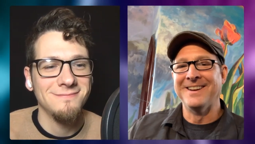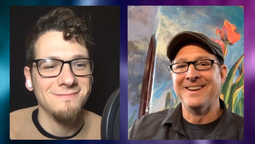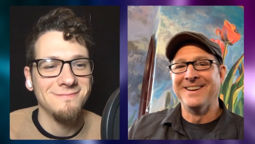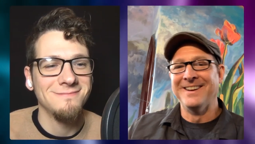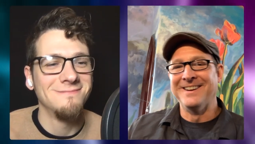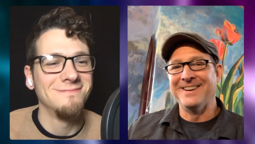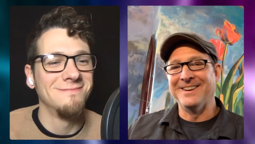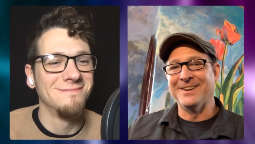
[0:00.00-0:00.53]

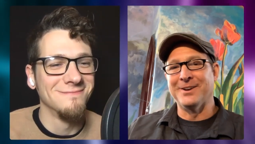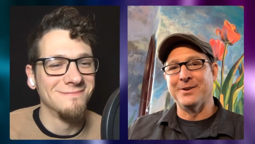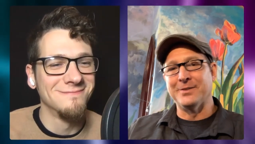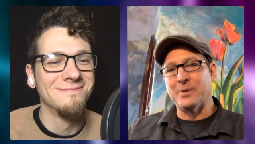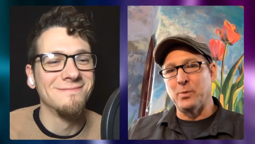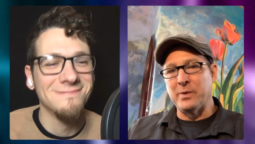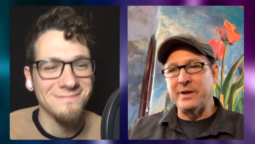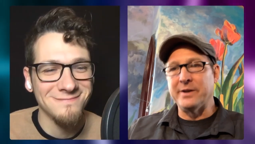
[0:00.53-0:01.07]
Speaker 1: mm-hmm. uh,
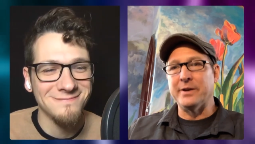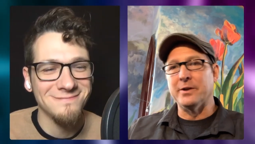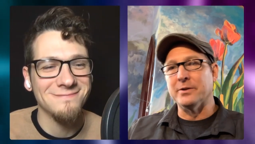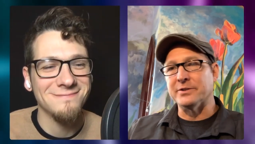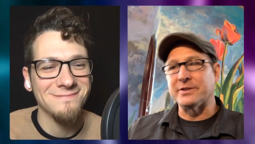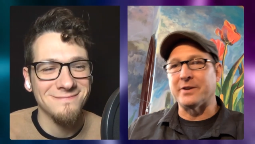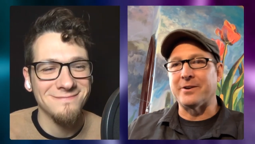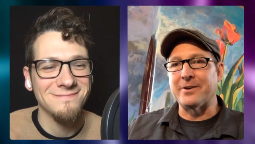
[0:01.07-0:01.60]
the
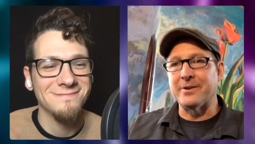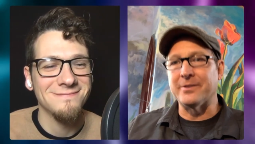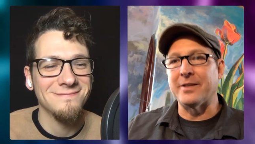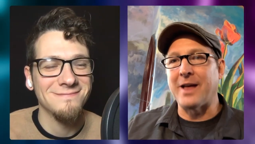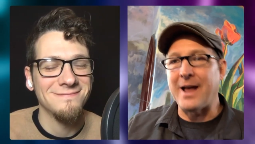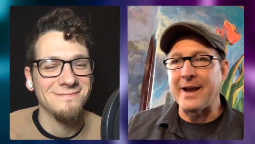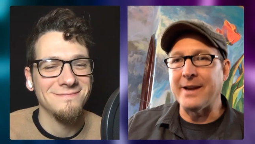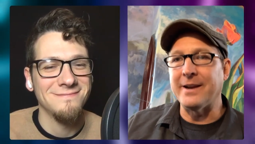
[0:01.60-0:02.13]
windows are the
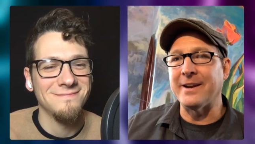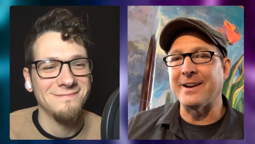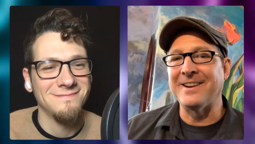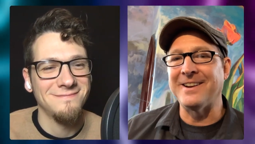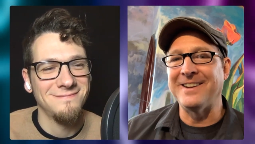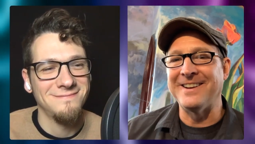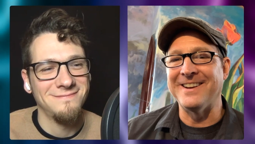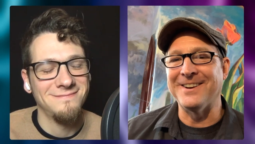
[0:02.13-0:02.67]
lighting.
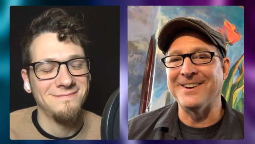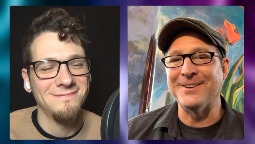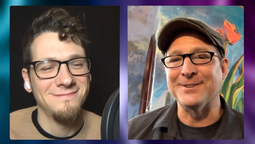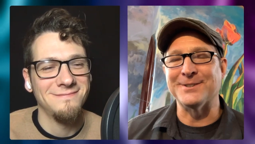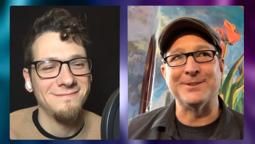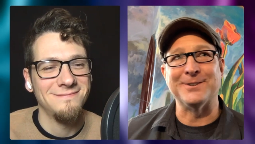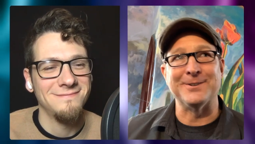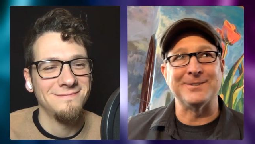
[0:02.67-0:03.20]
You know,
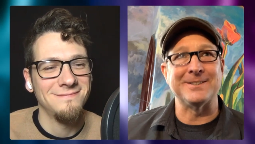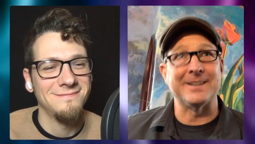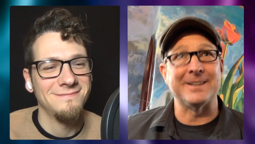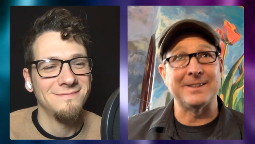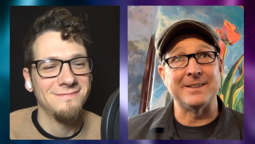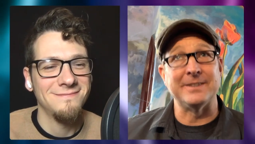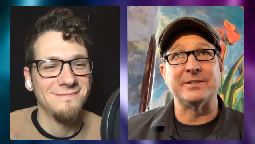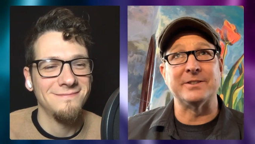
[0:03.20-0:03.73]
so it's
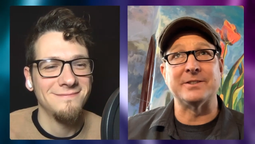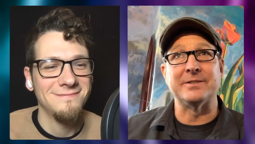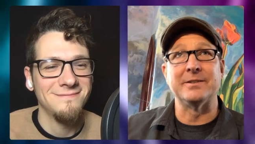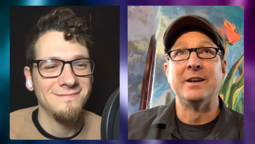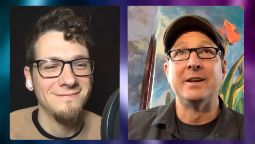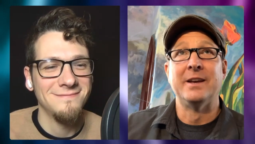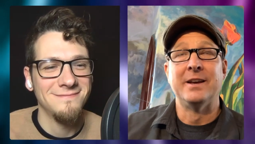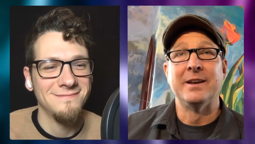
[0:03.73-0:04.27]
like these
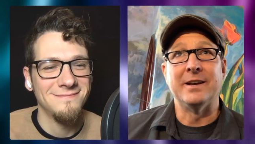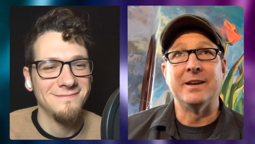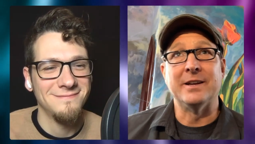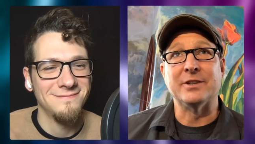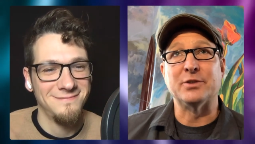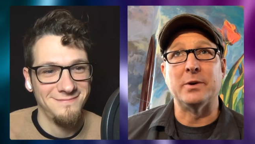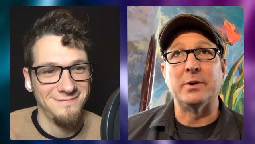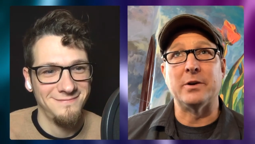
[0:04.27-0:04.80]
uh,
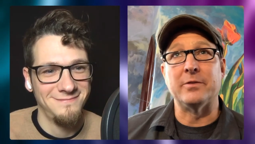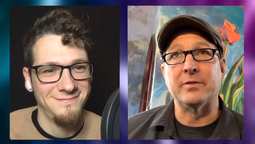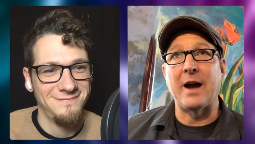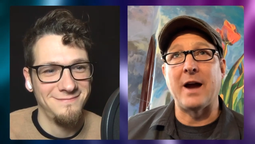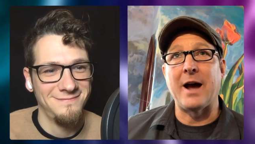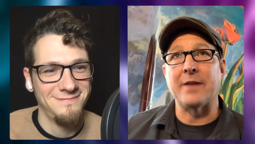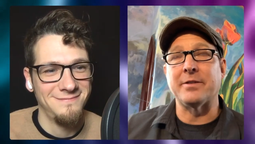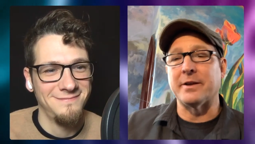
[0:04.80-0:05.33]
12
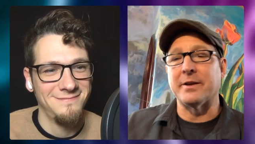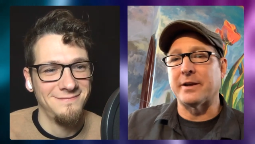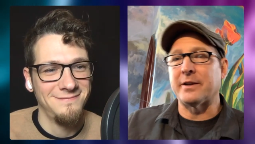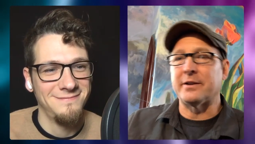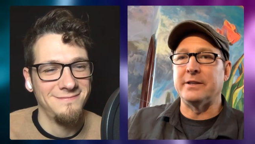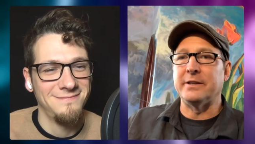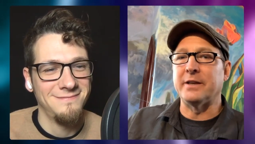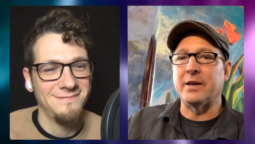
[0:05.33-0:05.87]
Gothic,
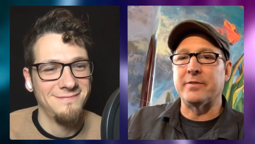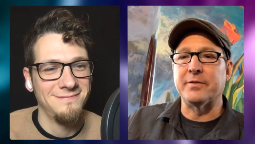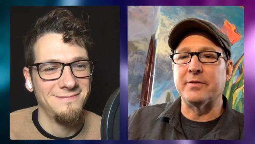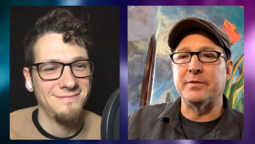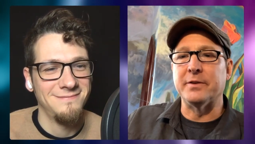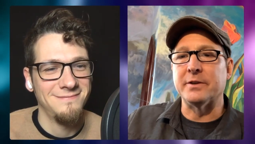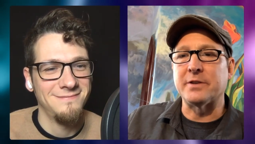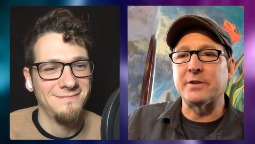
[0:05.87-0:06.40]
11
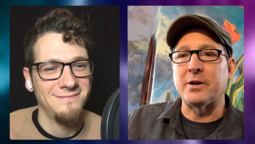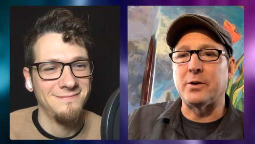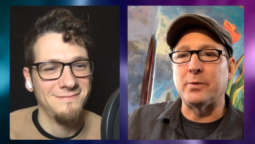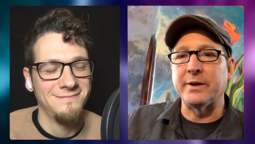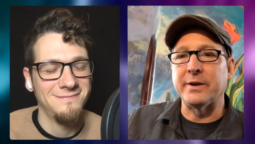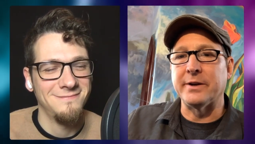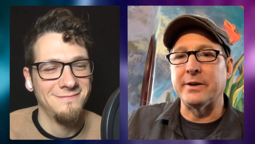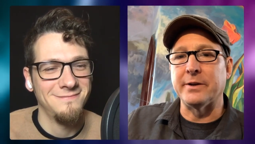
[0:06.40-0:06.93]
foot tall
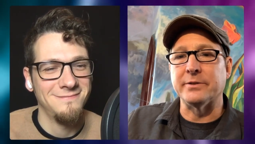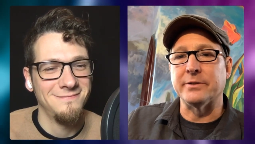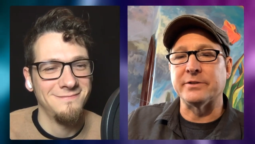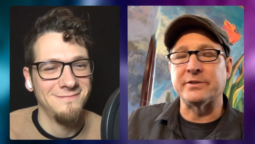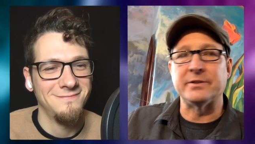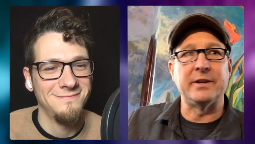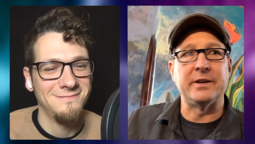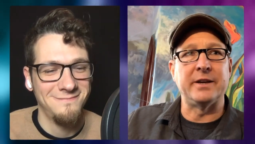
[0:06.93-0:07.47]

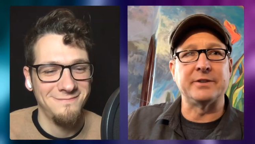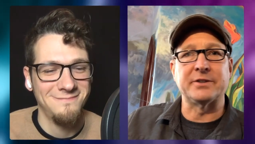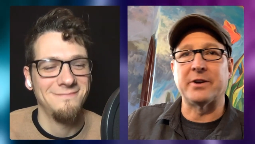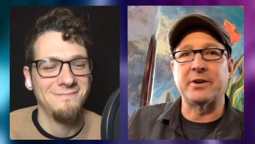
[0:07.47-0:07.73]
windows. It has